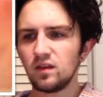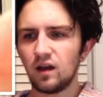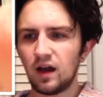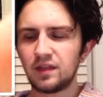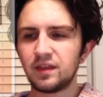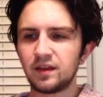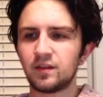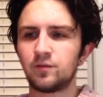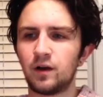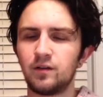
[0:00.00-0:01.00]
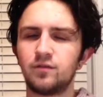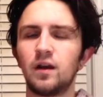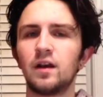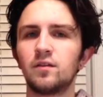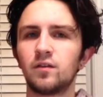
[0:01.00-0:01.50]
I think it's very
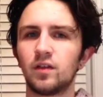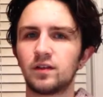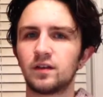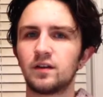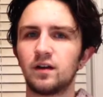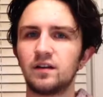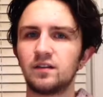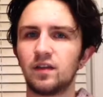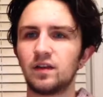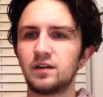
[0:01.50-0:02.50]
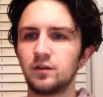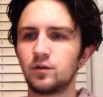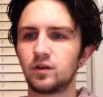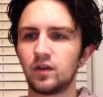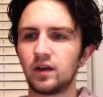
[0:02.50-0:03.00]
fair for like the curation that they do,
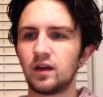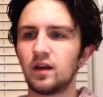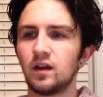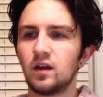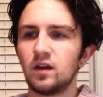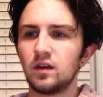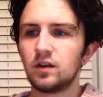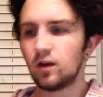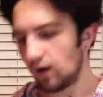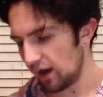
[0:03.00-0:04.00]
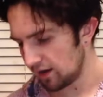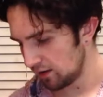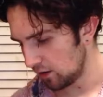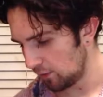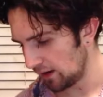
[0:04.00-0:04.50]
because like, you know, I can
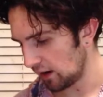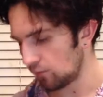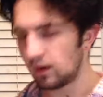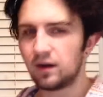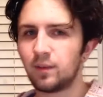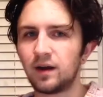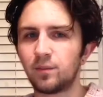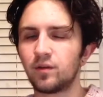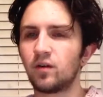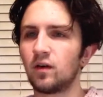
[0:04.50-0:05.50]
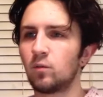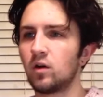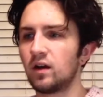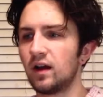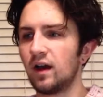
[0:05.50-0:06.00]
go pick out random items all I
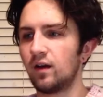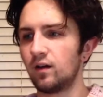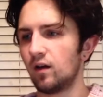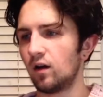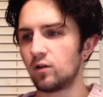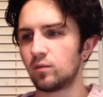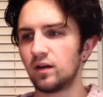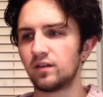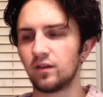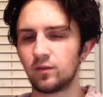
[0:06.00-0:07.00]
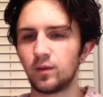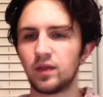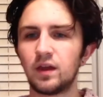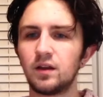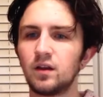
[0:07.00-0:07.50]
want at other places, but
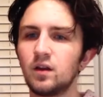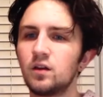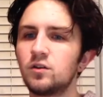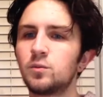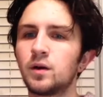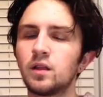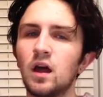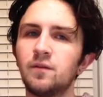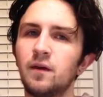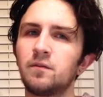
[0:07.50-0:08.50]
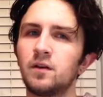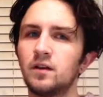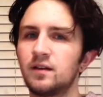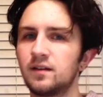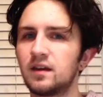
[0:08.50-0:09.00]
they do put a lot of effort
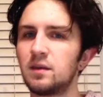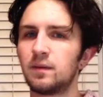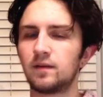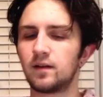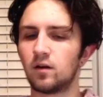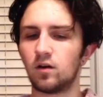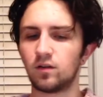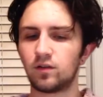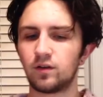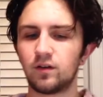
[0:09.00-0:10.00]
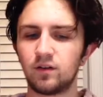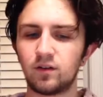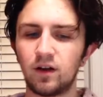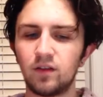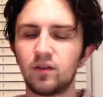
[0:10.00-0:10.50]
into keeping like on certain
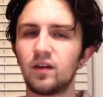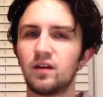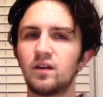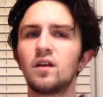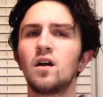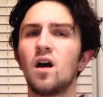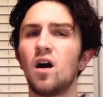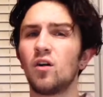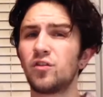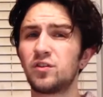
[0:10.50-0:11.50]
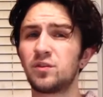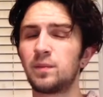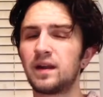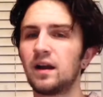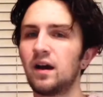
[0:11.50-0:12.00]
trends, and also just
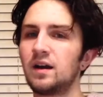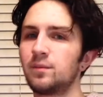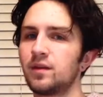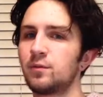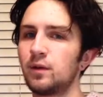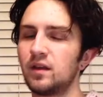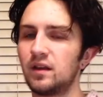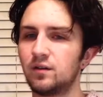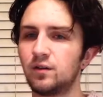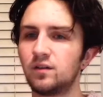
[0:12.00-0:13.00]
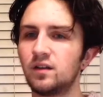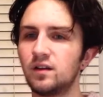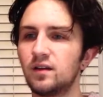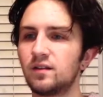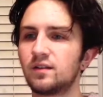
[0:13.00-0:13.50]
picking out items that are really
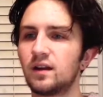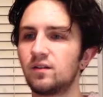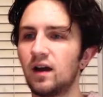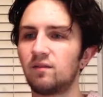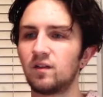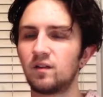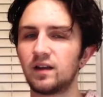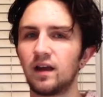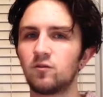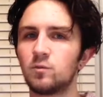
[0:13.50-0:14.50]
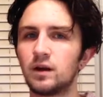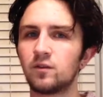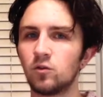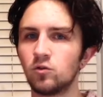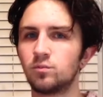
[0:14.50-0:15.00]
interesting instead of having like
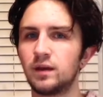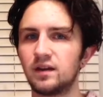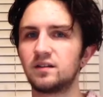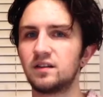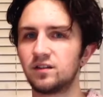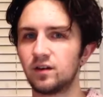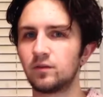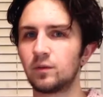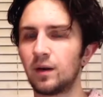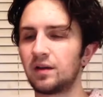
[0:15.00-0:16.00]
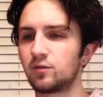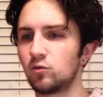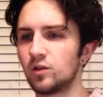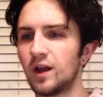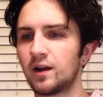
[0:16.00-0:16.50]
everybody's old band t-shirt from high
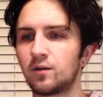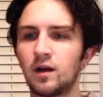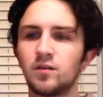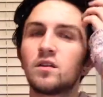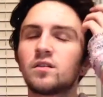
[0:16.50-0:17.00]
school lying around.